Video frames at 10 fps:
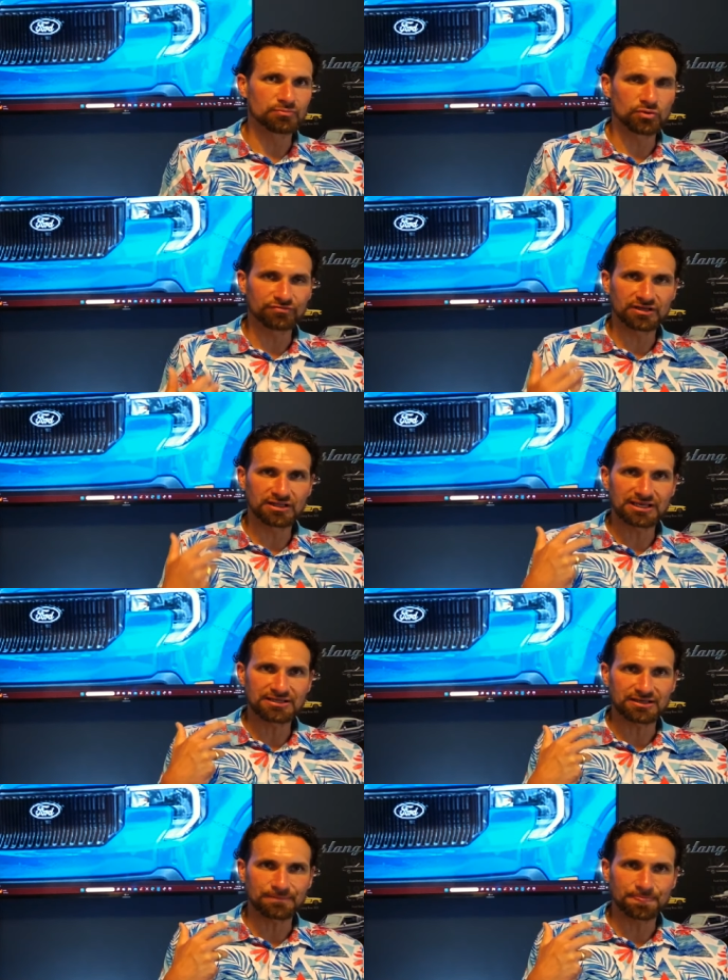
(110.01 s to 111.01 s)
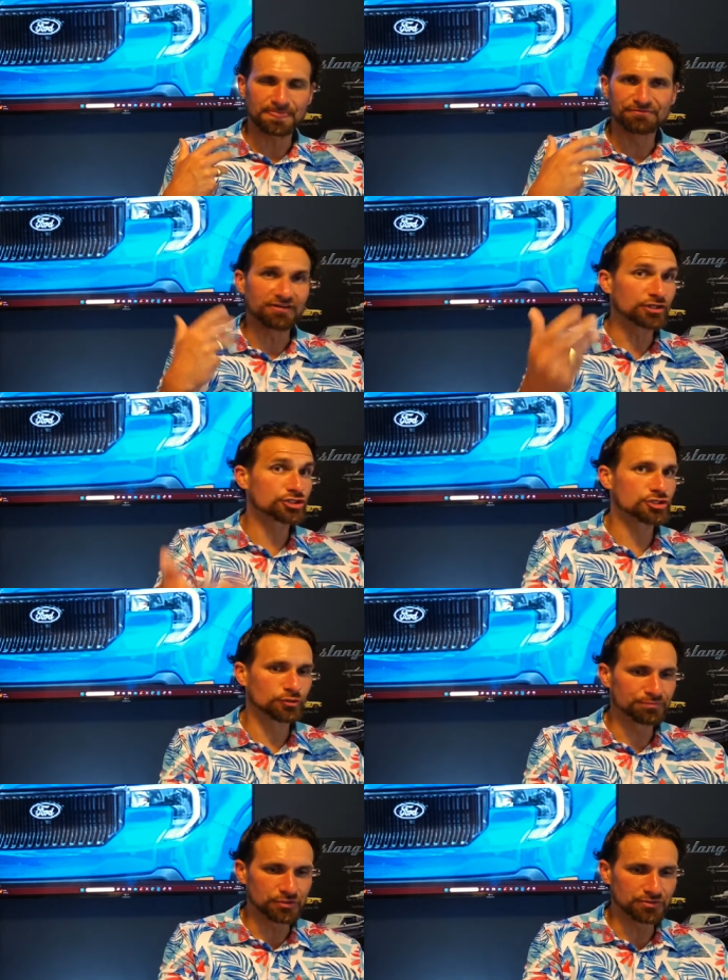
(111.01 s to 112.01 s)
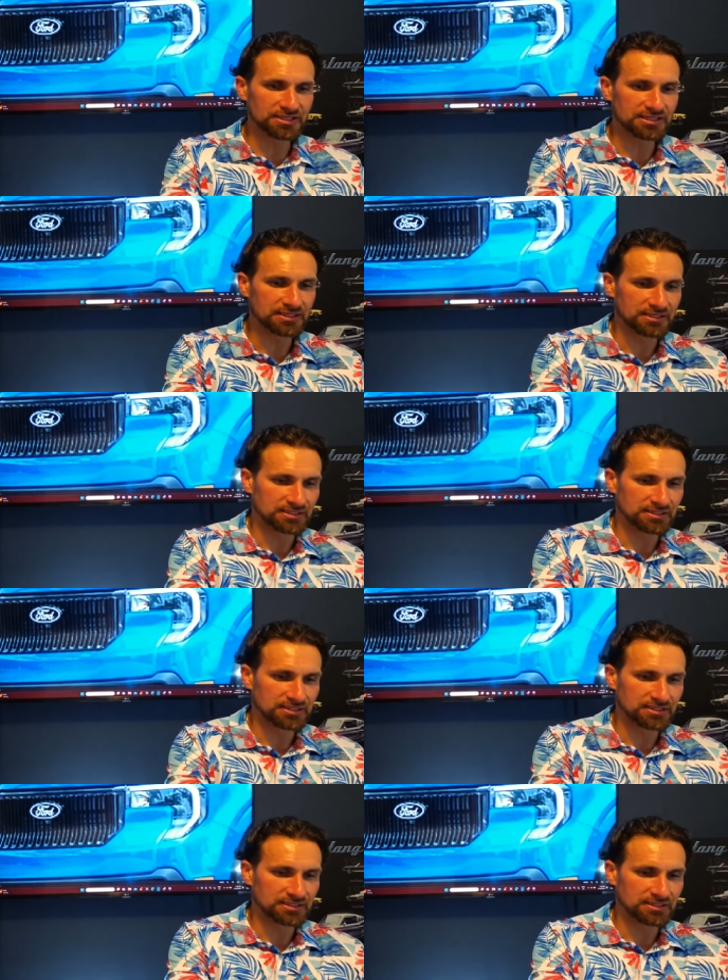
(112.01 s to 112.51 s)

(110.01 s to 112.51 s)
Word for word: more of a like a functional beauty.